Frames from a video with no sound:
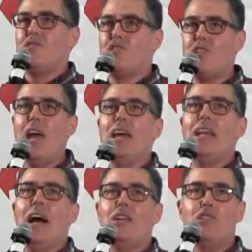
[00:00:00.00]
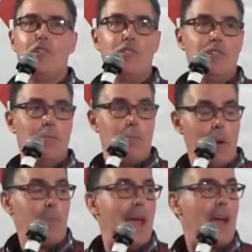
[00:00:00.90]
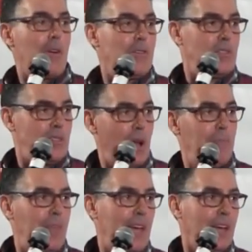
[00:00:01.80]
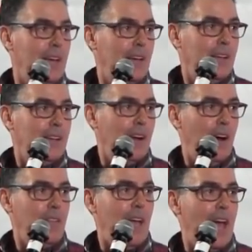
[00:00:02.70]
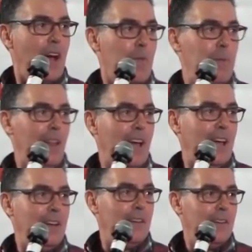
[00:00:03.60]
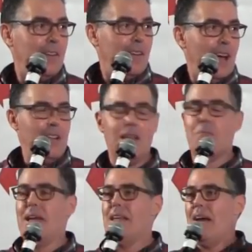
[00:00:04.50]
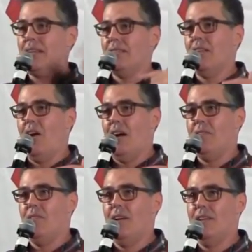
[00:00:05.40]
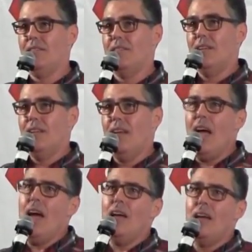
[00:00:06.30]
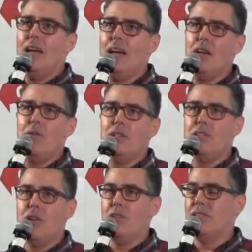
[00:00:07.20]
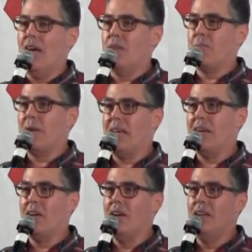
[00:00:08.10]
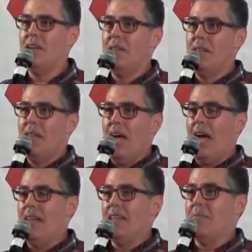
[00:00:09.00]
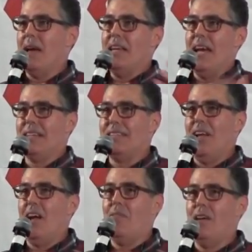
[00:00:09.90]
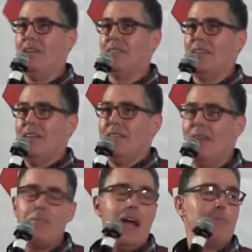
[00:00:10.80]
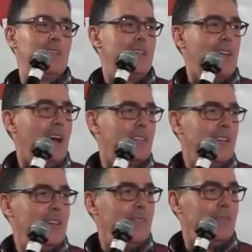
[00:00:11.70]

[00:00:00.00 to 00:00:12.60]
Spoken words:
shit, I should have prepared something on the airplane. And then my next thought was, it always turns out pretty good. And then my next thought was, sometimes it doesn't.